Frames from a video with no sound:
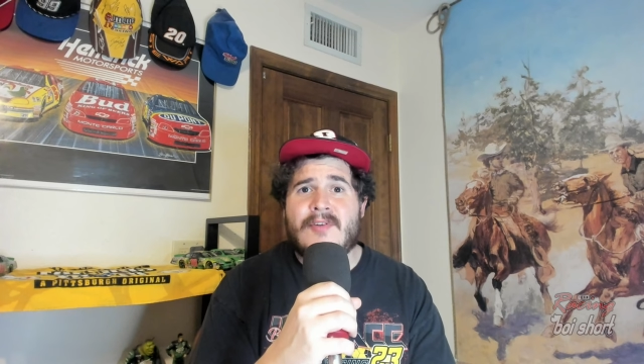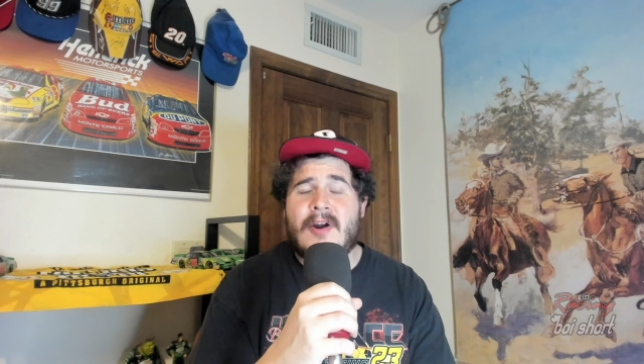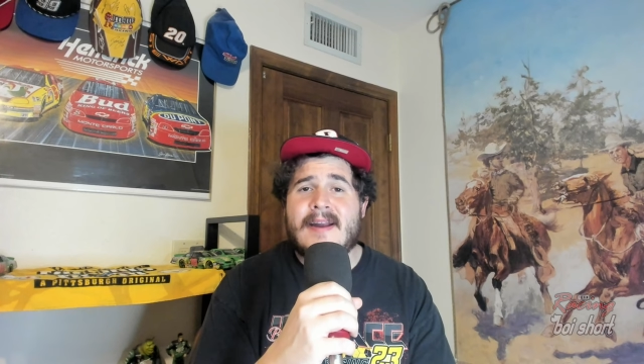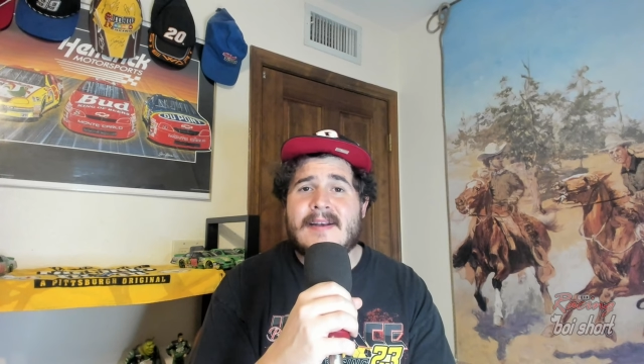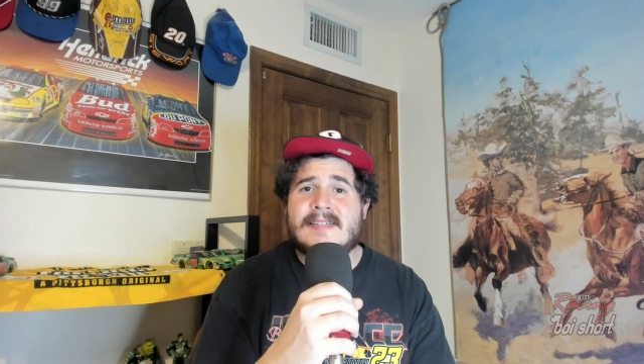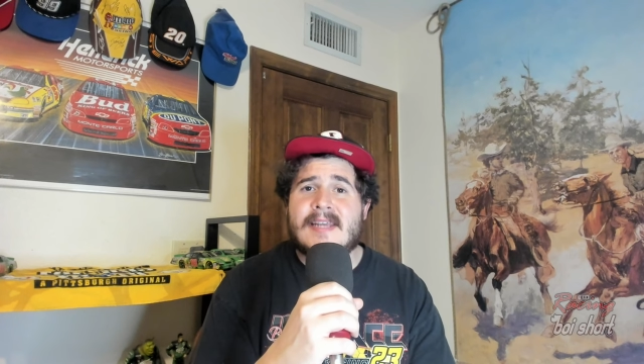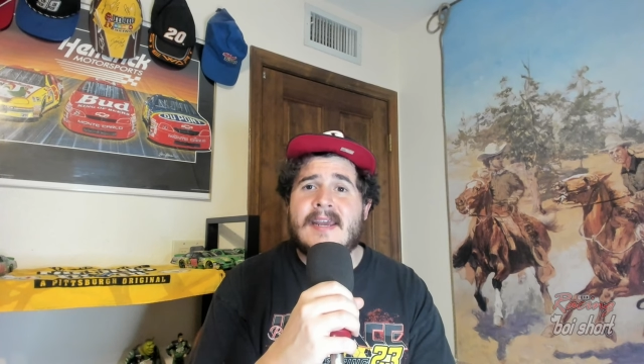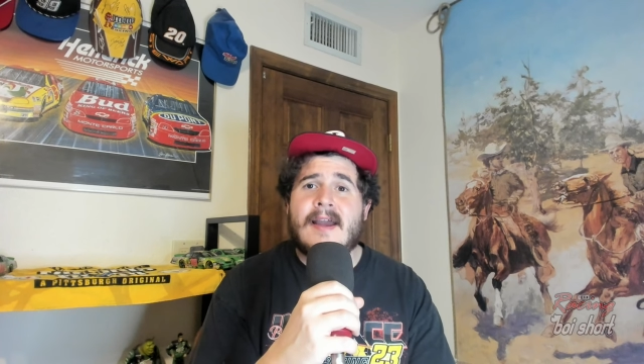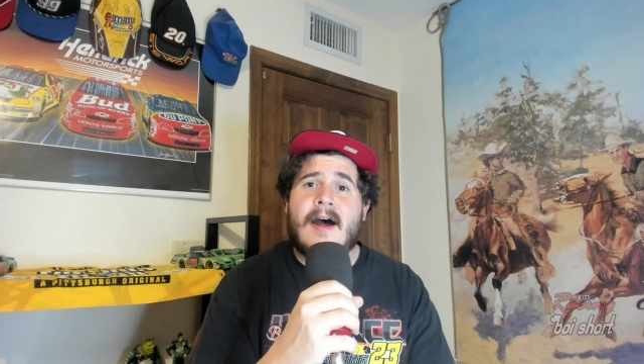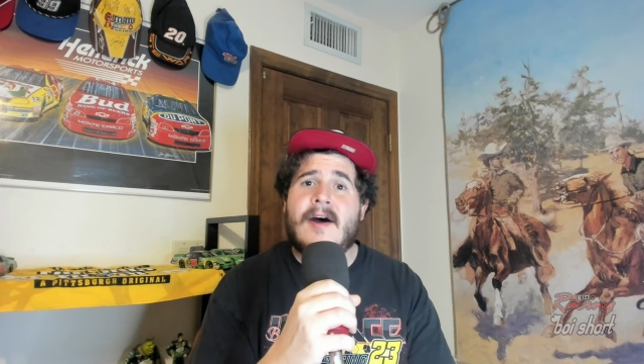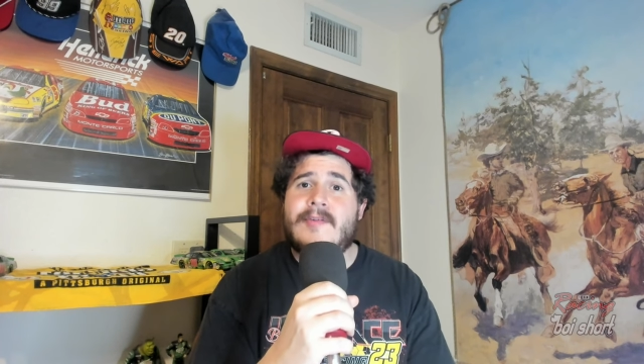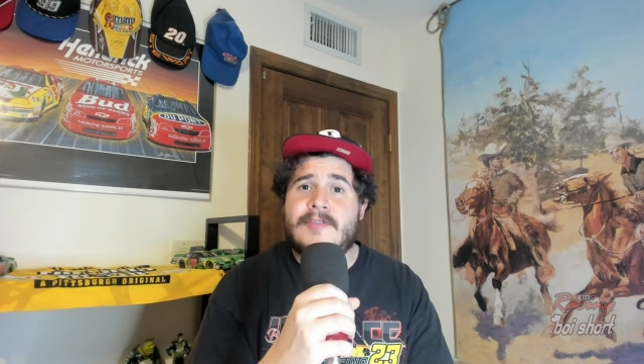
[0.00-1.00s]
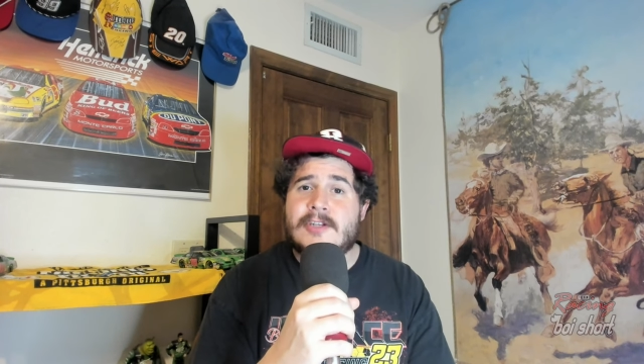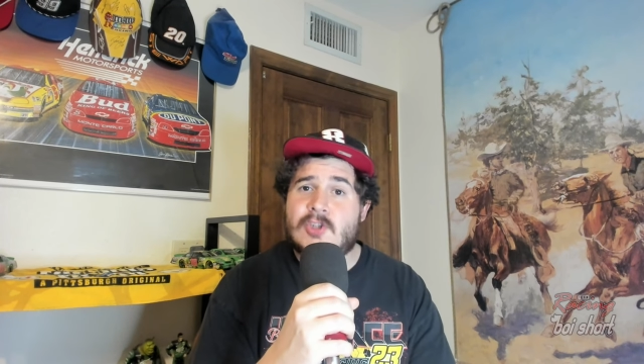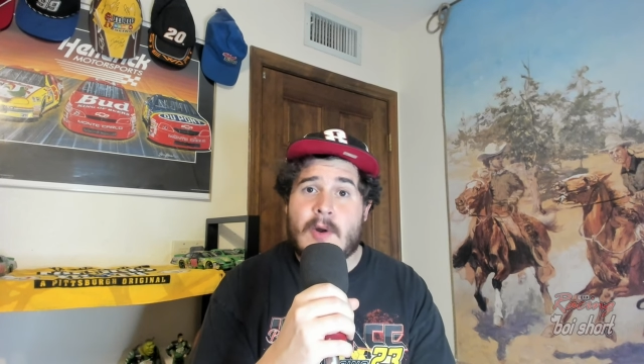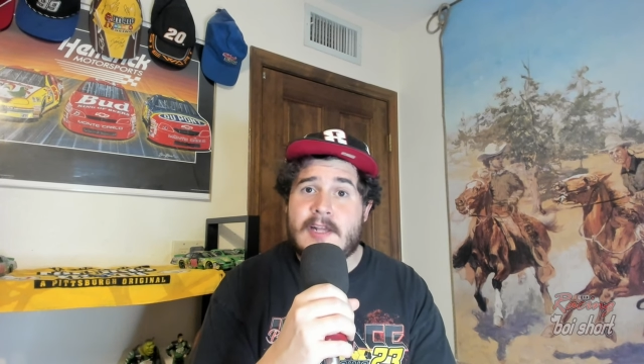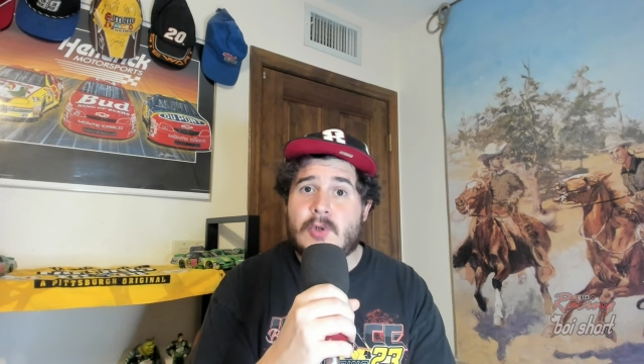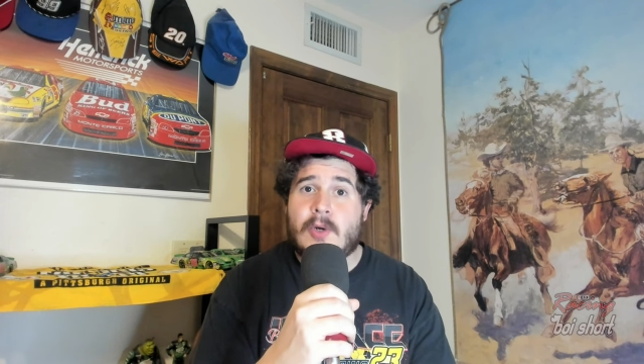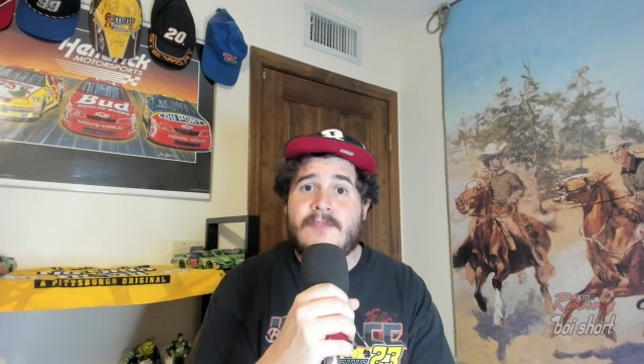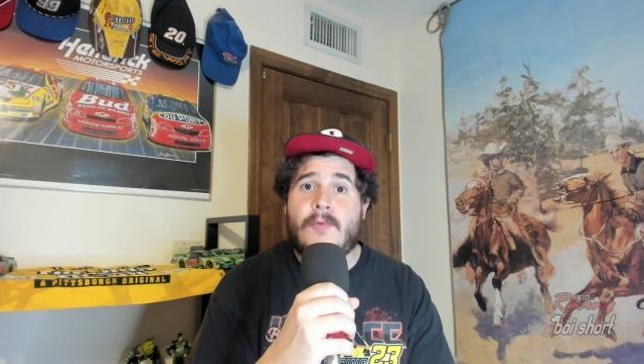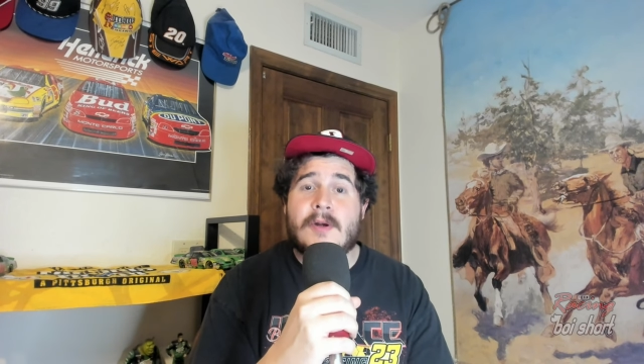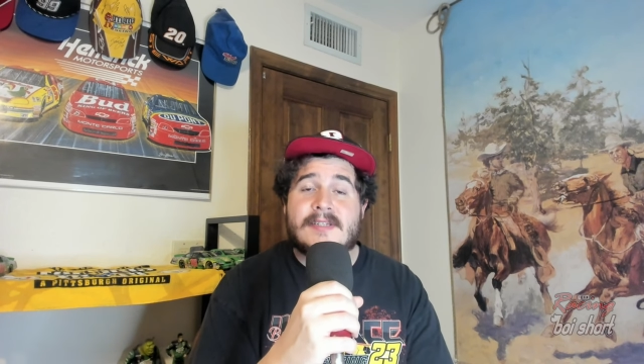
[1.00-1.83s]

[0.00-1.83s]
I'd say, of the 2024